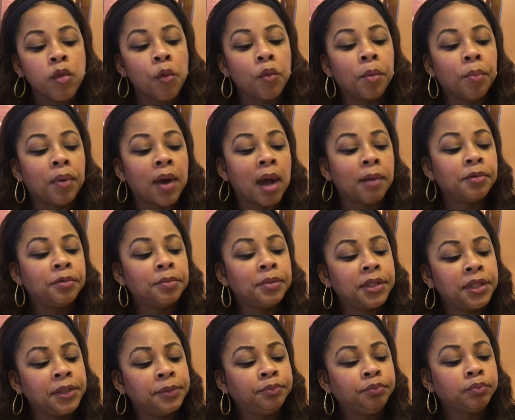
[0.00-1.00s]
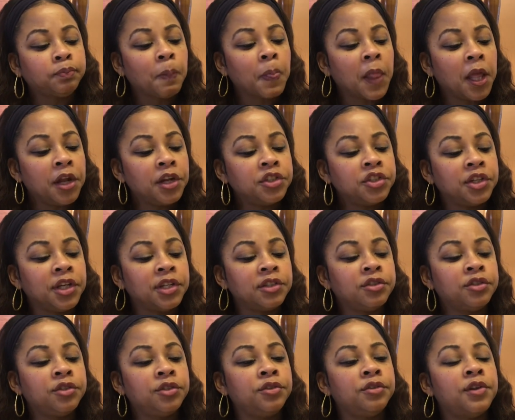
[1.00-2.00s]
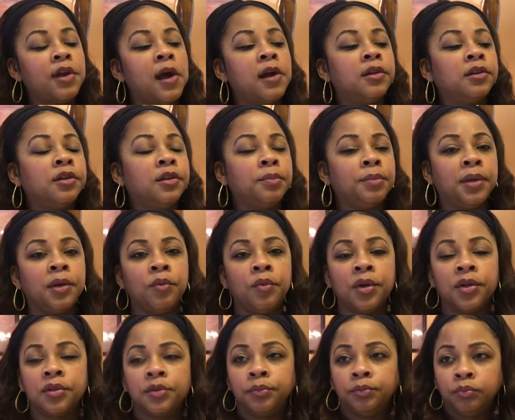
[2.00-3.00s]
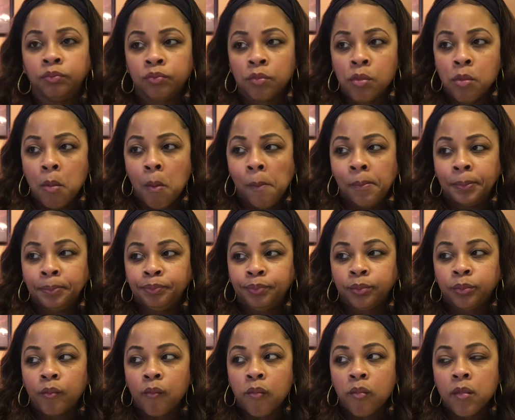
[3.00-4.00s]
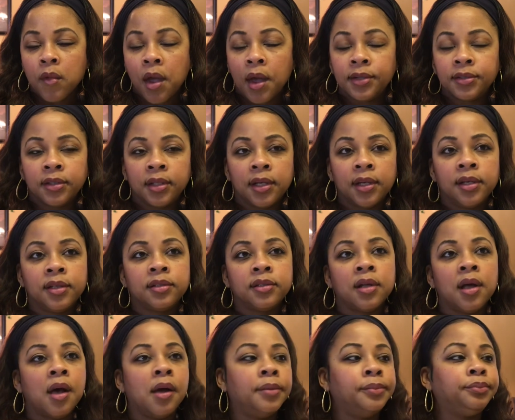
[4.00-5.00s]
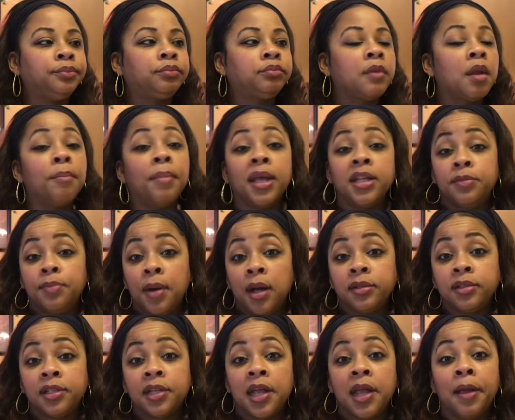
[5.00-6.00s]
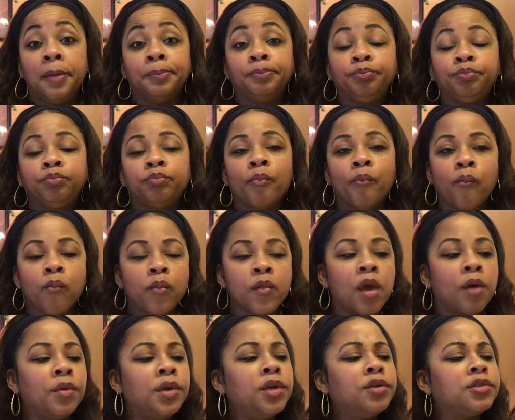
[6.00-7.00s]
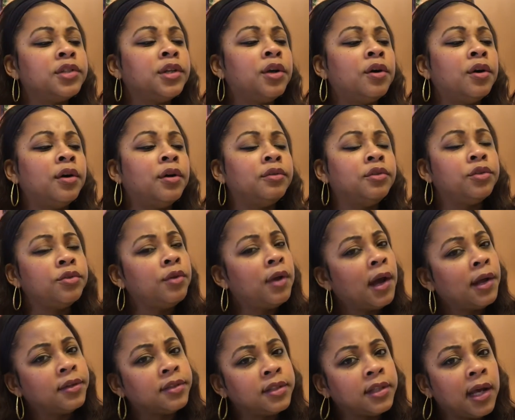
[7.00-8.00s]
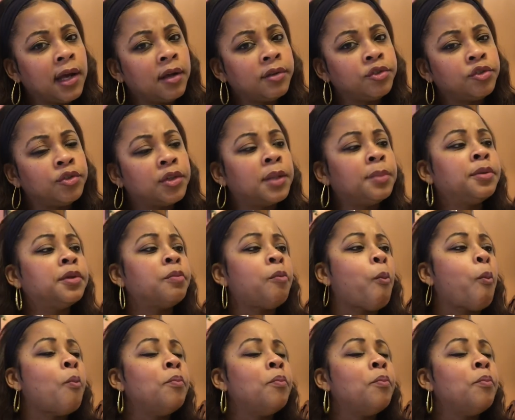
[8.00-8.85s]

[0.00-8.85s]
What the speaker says: We'll probably get a chance to do that a little bit with Isaiah's baseball team. We usually go on 2 out-of-town trips.